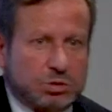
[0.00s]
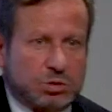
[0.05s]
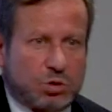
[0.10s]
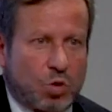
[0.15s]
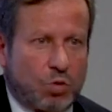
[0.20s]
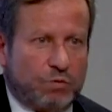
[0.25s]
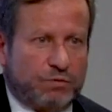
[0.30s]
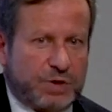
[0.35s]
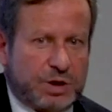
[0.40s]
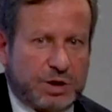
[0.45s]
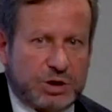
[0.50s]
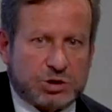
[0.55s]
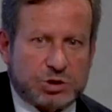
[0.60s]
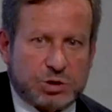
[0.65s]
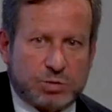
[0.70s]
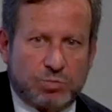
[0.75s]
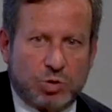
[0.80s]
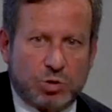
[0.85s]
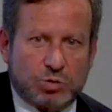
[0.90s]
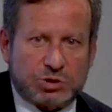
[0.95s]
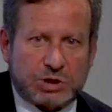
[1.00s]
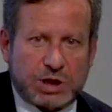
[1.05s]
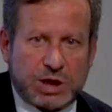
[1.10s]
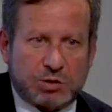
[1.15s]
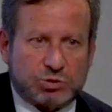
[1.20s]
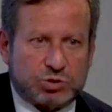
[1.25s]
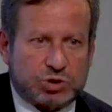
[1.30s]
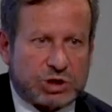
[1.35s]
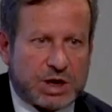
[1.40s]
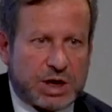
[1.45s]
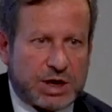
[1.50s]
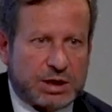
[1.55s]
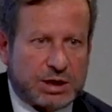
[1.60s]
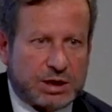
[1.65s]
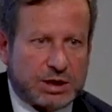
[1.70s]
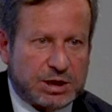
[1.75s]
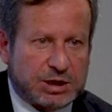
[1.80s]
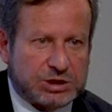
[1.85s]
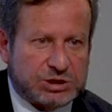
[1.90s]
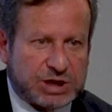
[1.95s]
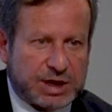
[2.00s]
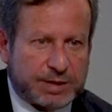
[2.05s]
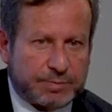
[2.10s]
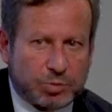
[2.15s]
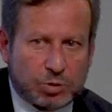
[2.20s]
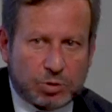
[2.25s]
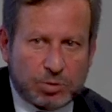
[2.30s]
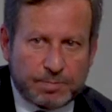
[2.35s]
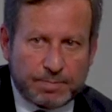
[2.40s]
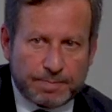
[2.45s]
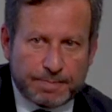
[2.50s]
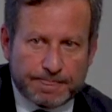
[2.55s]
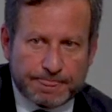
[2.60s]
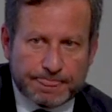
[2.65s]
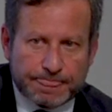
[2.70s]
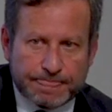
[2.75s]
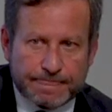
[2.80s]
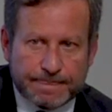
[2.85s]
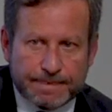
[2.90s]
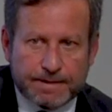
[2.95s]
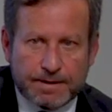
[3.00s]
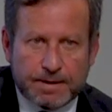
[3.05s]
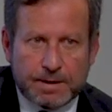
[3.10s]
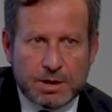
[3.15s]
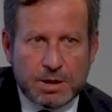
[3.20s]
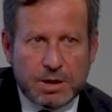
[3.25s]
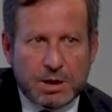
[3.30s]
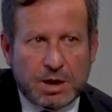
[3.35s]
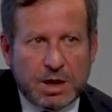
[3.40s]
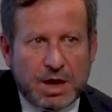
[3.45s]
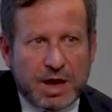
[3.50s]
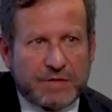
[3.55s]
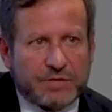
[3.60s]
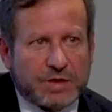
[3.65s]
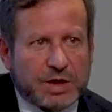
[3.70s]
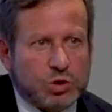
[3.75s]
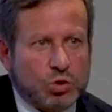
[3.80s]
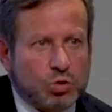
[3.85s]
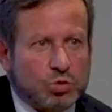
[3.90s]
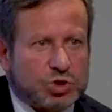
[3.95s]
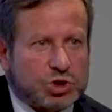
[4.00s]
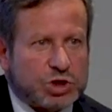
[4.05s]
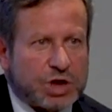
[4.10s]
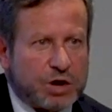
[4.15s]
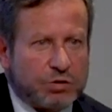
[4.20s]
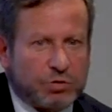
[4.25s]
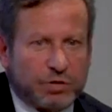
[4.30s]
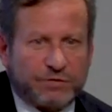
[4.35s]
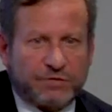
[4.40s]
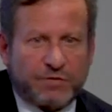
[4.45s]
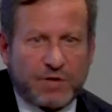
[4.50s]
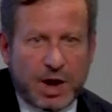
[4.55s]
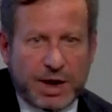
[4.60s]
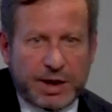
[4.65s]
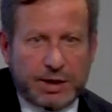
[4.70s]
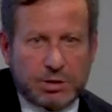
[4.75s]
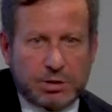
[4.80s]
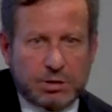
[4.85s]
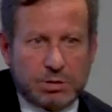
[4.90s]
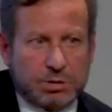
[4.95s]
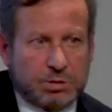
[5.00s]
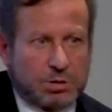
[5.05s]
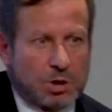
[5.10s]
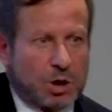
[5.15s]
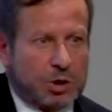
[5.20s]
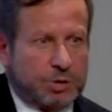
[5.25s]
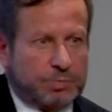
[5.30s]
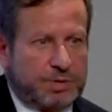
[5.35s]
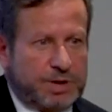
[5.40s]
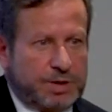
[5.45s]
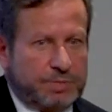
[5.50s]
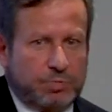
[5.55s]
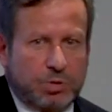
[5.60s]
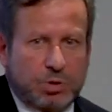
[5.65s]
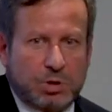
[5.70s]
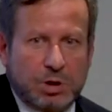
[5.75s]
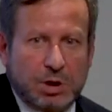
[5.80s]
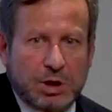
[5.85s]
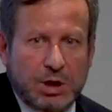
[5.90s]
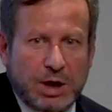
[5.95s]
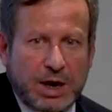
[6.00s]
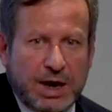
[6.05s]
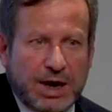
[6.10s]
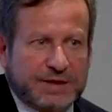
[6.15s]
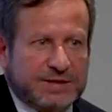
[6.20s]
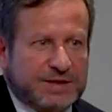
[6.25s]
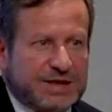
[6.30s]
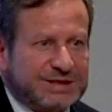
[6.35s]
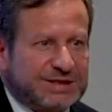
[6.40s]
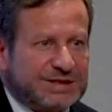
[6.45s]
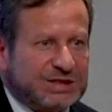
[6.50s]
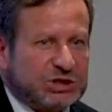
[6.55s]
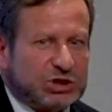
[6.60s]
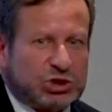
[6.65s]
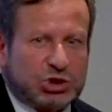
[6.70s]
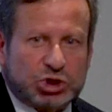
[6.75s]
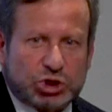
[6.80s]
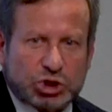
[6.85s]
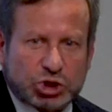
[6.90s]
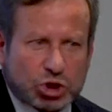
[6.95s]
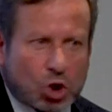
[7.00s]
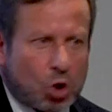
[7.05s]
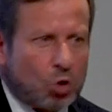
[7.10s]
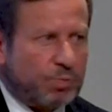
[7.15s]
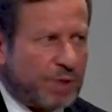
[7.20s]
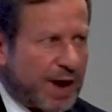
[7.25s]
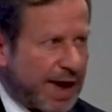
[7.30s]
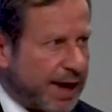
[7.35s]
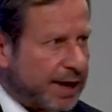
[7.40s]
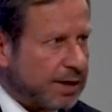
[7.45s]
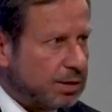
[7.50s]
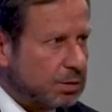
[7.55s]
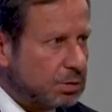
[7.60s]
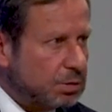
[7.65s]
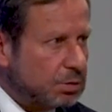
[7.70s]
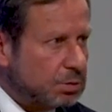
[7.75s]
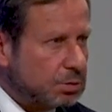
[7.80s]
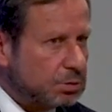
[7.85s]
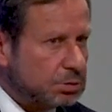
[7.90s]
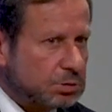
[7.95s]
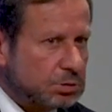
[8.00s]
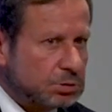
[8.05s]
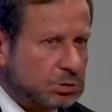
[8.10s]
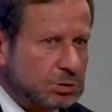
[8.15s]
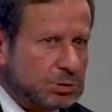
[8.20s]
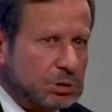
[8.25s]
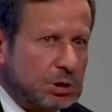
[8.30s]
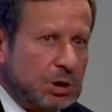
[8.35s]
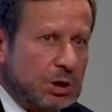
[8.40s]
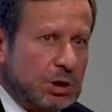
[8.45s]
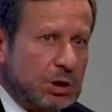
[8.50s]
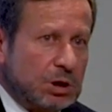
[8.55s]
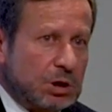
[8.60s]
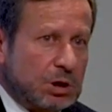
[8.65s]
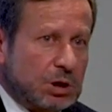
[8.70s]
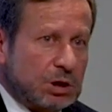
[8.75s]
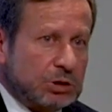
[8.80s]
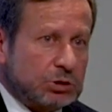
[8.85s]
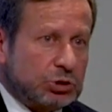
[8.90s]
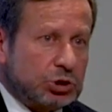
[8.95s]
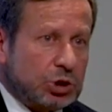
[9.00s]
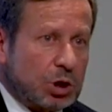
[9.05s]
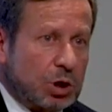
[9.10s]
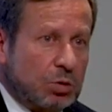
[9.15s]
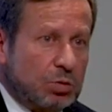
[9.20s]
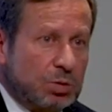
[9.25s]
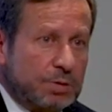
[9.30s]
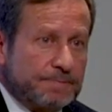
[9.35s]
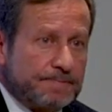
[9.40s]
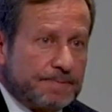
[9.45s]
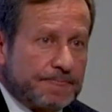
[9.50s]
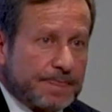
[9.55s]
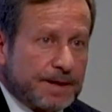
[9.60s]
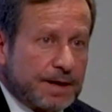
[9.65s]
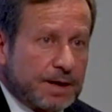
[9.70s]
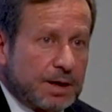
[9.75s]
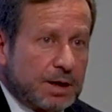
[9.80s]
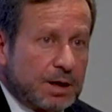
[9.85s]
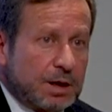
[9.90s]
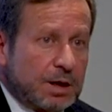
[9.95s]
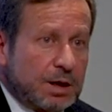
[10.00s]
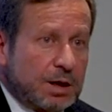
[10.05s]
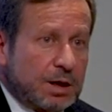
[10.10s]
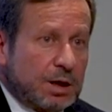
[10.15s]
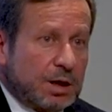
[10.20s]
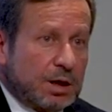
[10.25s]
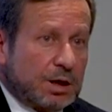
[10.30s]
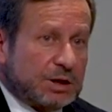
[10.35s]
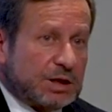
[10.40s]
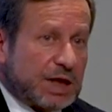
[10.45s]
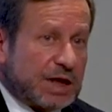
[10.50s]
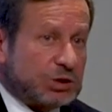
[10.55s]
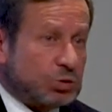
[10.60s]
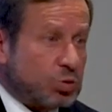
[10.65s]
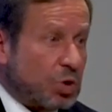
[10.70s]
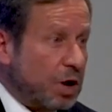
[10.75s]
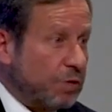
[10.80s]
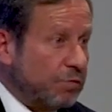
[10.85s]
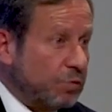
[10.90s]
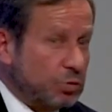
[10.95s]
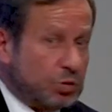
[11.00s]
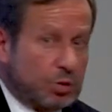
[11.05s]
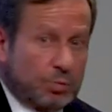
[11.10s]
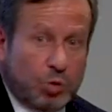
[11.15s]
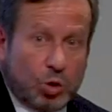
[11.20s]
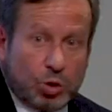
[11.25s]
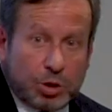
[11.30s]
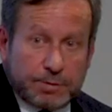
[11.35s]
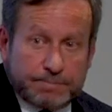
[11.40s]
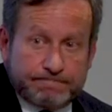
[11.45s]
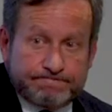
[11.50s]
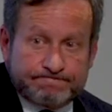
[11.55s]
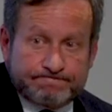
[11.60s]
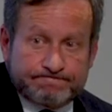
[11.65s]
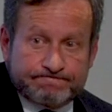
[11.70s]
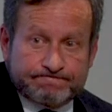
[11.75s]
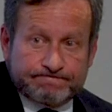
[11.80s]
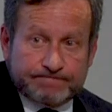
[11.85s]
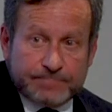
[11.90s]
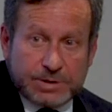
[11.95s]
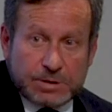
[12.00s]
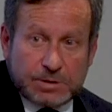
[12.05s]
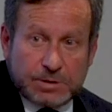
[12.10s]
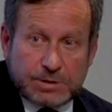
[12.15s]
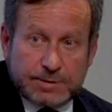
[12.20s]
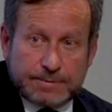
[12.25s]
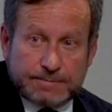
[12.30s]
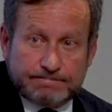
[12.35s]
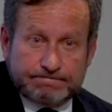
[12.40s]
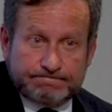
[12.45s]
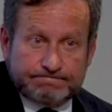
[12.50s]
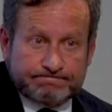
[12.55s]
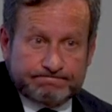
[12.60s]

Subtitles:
COVID is the most outstanding example. And then you terrify young people, and this is so bad. And so that's why I wrote the book. All right.